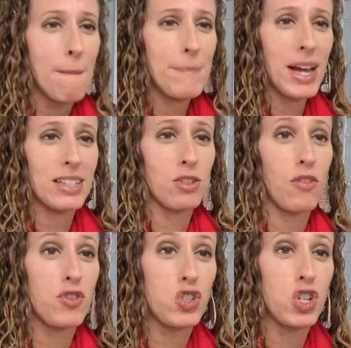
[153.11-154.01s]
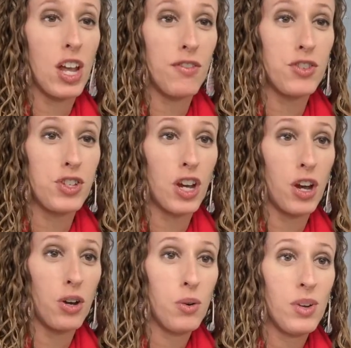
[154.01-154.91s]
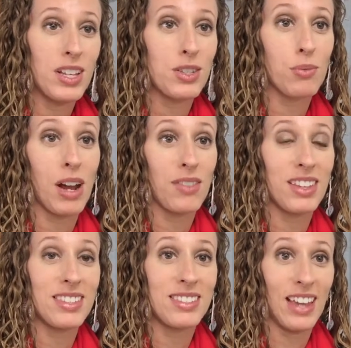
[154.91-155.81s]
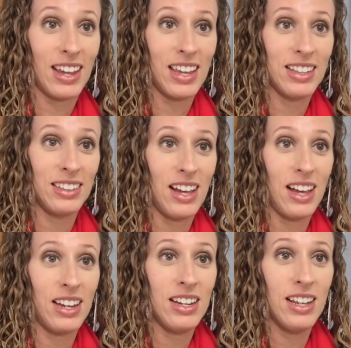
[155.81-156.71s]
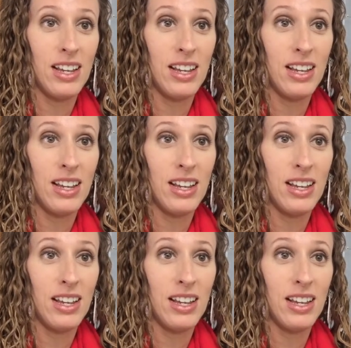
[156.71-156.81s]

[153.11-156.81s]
But so if do is around the second line,